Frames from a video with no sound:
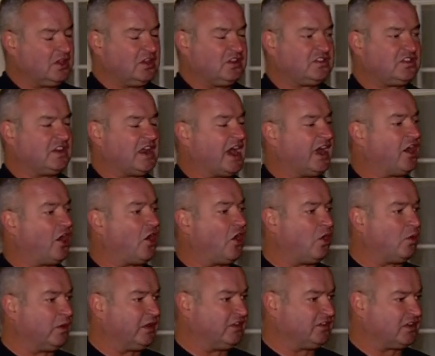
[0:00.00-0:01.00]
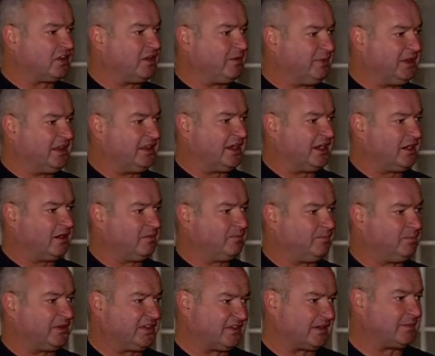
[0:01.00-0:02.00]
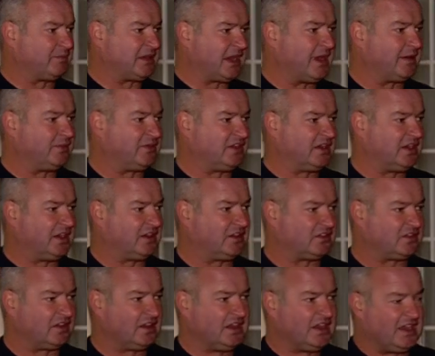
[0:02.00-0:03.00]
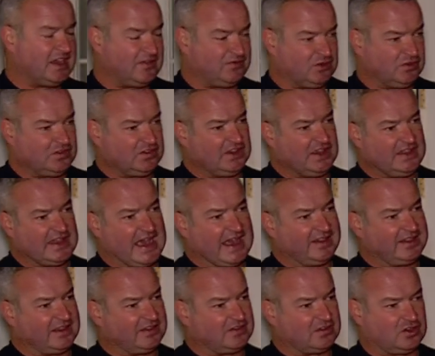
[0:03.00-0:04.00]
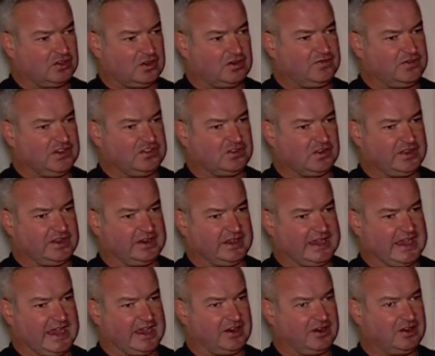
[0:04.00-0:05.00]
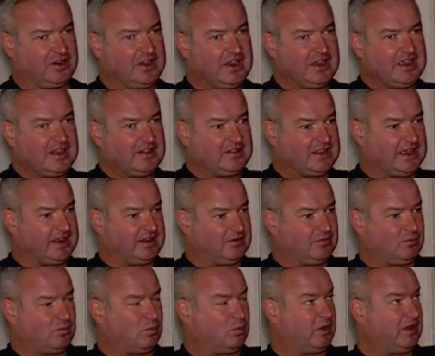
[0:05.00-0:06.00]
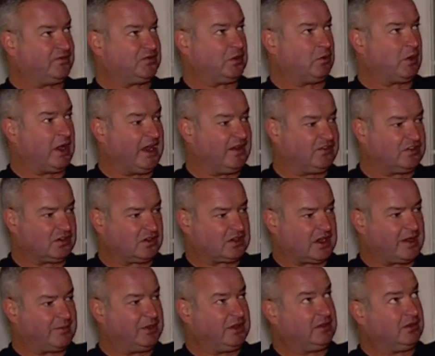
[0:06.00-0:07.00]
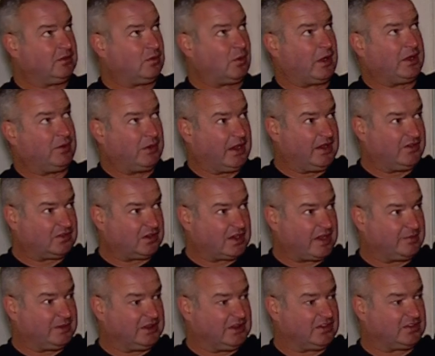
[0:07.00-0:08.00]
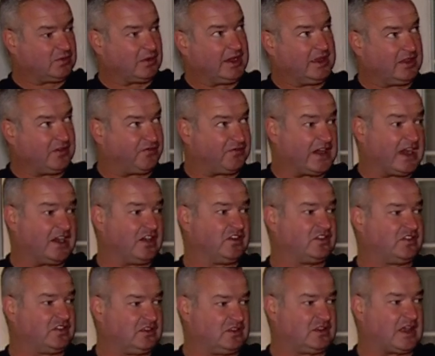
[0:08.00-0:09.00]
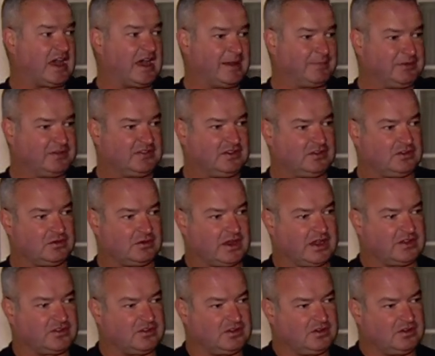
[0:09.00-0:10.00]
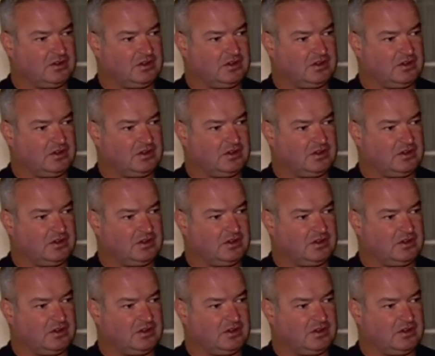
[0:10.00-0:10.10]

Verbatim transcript: It's not always going to be there, but sometimes it is. If you see that, that's a good visual indicator that if the waves are coming, the white waves are coming this way, the fire is the opposite direction.